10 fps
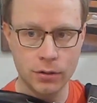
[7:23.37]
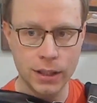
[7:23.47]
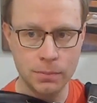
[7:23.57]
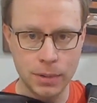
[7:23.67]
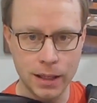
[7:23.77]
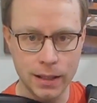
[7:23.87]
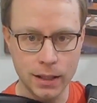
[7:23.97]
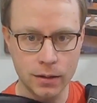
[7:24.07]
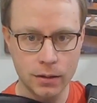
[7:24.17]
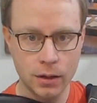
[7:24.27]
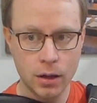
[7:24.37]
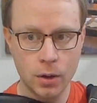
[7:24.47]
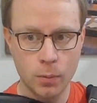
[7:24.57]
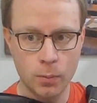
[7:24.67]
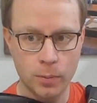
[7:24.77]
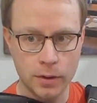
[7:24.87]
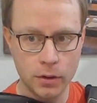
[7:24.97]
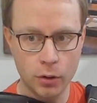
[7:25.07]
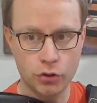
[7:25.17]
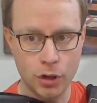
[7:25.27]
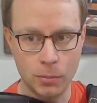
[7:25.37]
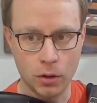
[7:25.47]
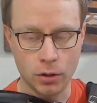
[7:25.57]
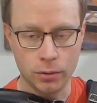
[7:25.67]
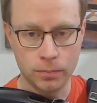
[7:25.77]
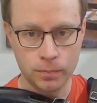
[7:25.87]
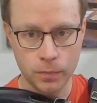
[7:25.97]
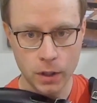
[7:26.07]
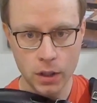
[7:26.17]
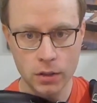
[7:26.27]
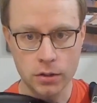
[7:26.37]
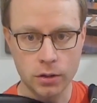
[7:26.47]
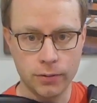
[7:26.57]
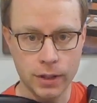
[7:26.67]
reed playing with no tremolo. So for